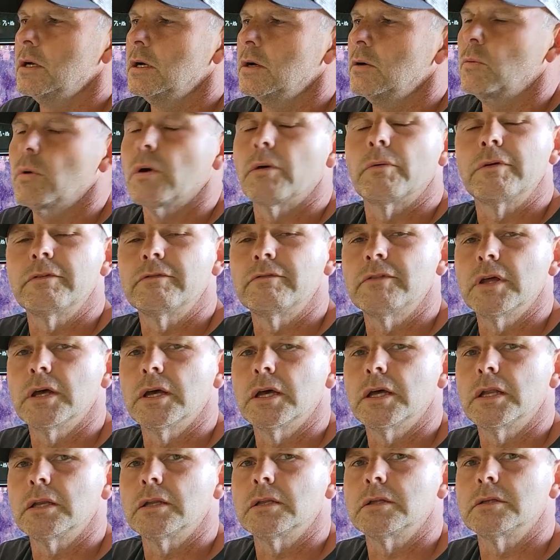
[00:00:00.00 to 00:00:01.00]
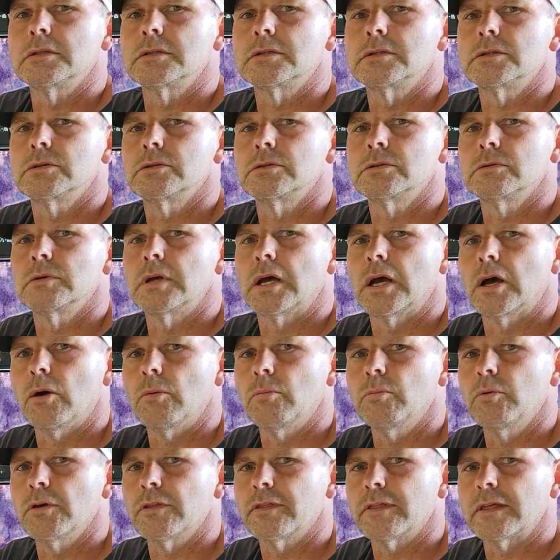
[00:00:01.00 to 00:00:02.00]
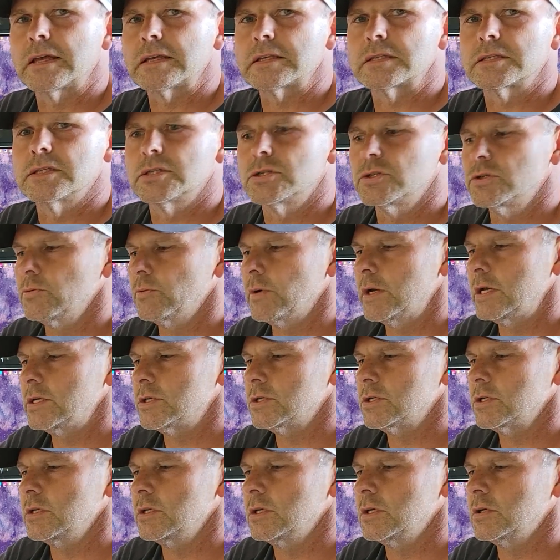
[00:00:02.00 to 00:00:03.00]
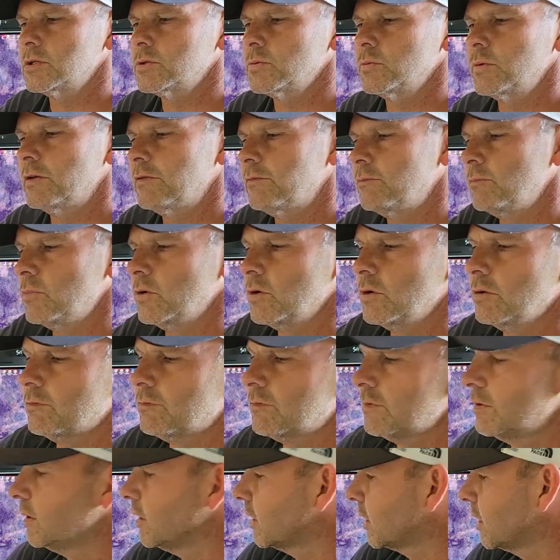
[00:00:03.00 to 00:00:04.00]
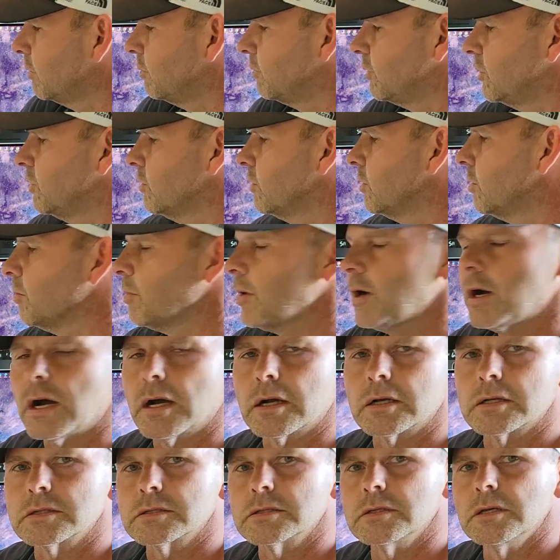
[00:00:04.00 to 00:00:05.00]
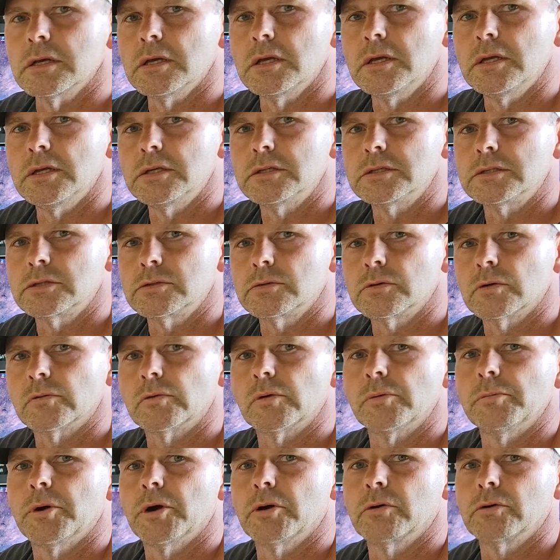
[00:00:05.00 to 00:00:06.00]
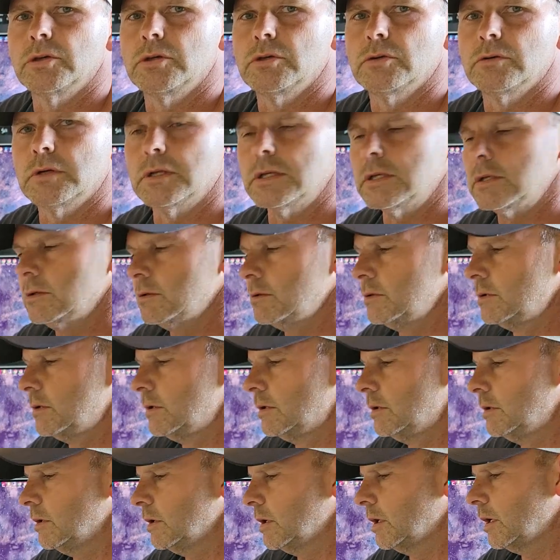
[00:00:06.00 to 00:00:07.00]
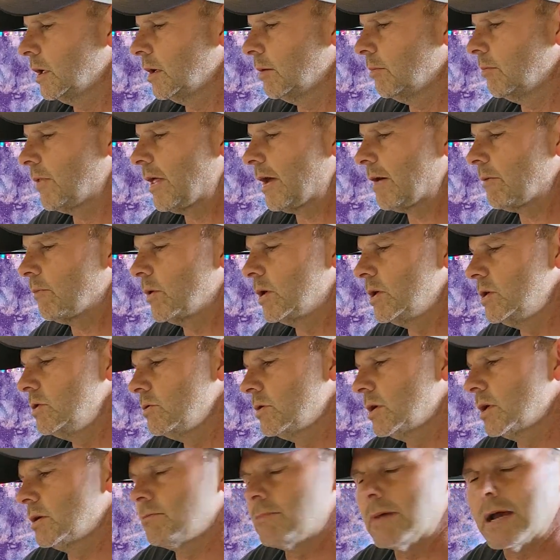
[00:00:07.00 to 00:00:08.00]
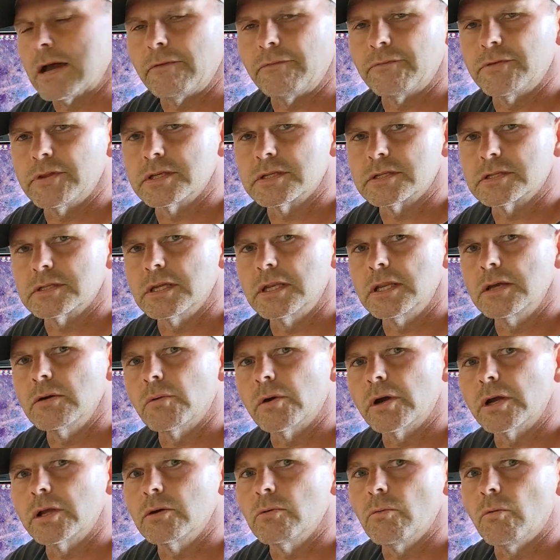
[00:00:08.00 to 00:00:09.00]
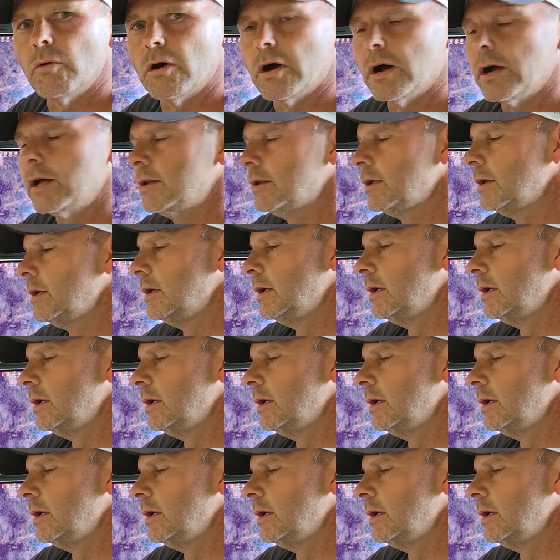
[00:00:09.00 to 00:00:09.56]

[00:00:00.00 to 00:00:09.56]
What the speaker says: What we've done to help with that situation is we've moved the computer box to a remote unit. That way you can mount this anywhere you want,